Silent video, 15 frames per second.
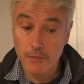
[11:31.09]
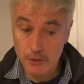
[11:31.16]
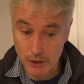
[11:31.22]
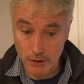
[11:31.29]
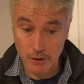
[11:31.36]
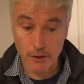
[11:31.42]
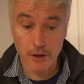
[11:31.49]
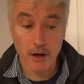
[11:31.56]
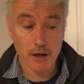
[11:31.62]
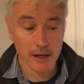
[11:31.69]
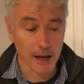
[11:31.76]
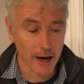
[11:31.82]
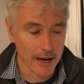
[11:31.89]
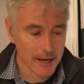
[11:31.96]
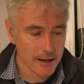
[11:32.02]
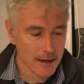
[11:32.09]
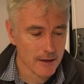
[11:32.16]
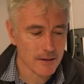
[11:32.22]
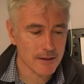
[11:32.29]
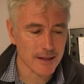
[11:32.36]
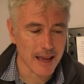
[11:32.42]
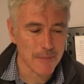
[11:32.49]
So the third line,
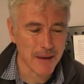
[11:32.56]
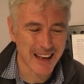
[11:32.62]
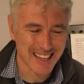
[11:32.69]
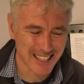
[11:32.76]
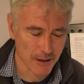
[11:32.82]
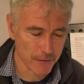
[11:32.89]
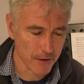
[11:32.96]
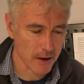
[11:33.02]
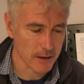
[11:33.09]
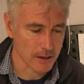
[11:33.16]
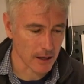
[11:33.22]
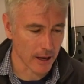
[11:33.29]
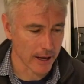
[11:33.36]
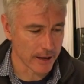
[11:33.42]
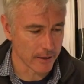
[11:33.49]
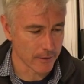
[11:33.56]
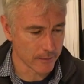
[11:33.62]
same as the first line.